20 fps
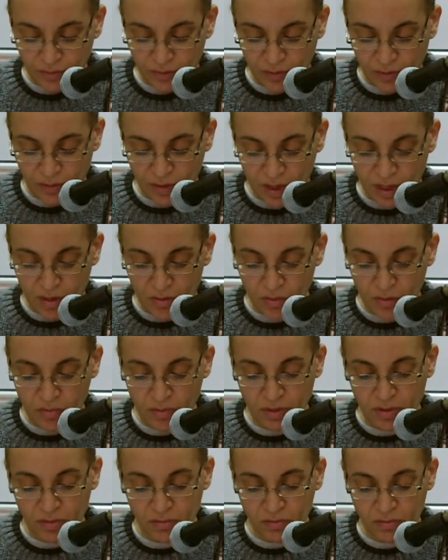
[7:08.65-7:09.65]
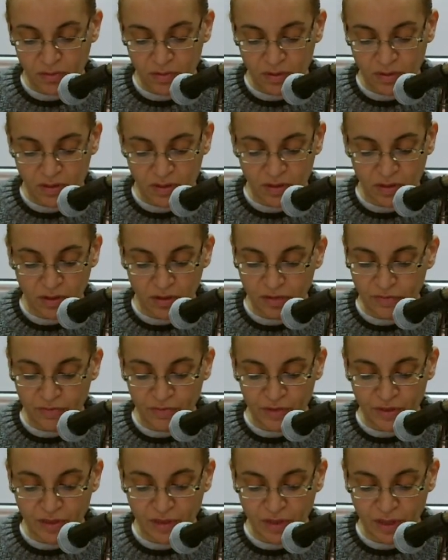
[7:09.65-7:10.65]
Okay, it's not the
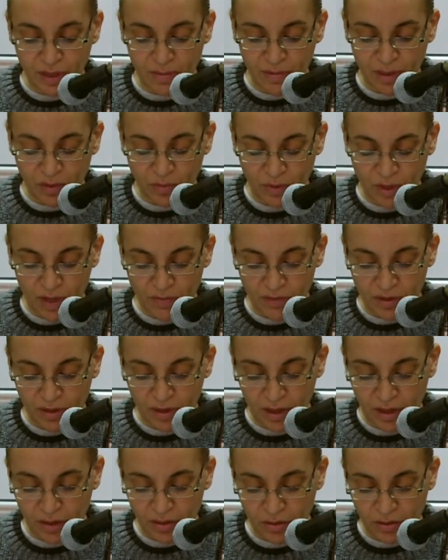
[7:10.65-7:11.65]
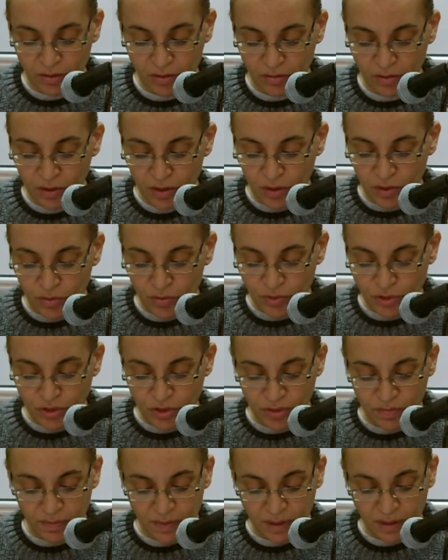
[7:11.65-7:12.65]
first time that we have an icon which
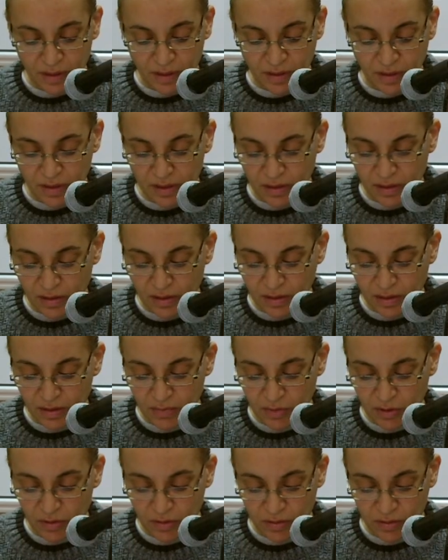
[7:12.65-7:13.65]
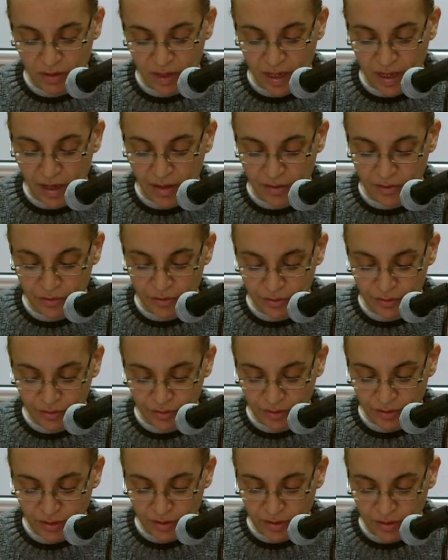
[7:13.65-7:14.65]
depicts Simeon the Elder,
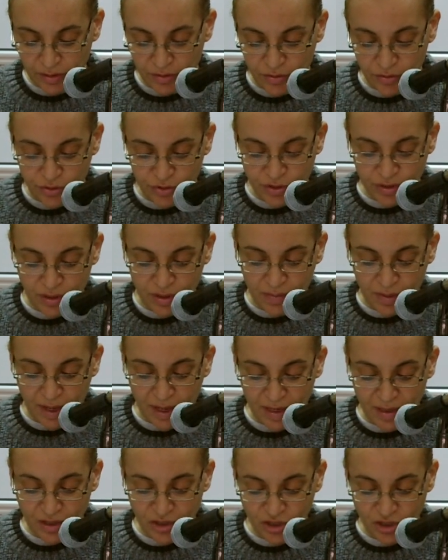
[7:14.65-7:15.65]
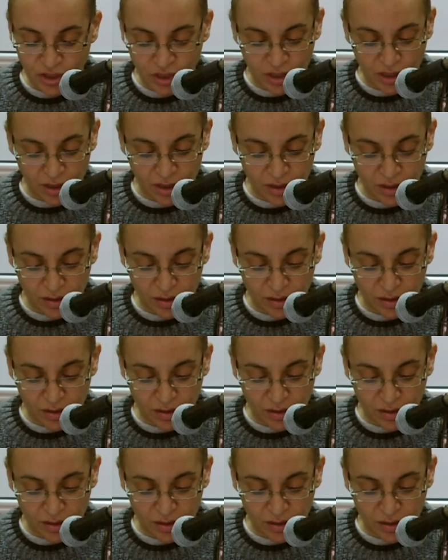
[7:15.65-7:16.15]
or Sam'an al-Sheikh.